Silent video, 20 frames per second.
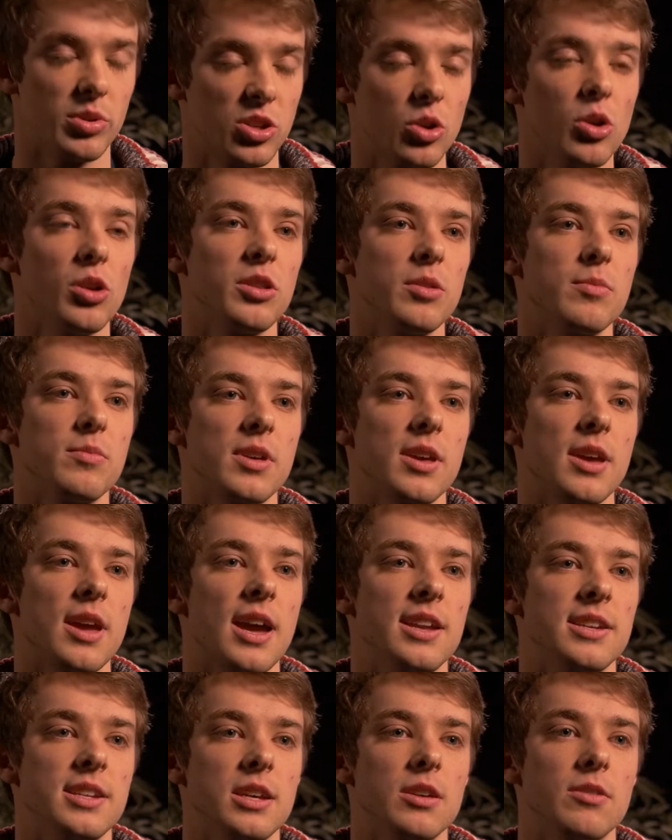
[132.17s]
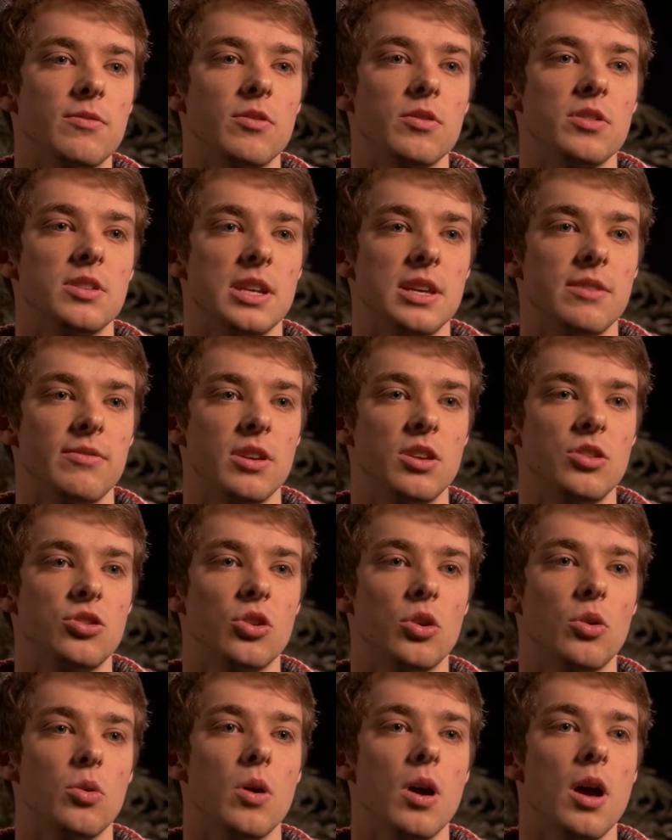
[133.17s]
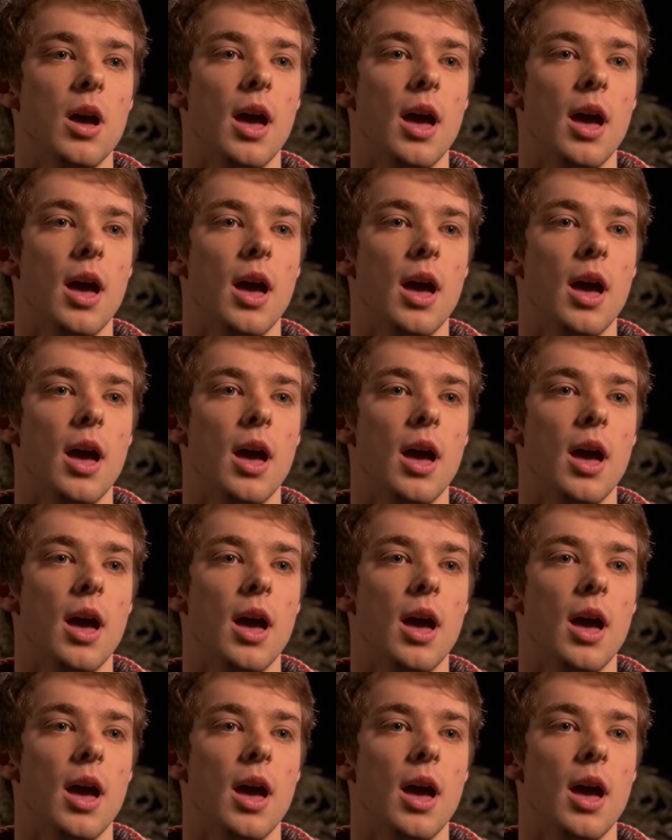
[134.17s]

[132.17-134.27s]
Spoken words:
told them the idea for the TV show,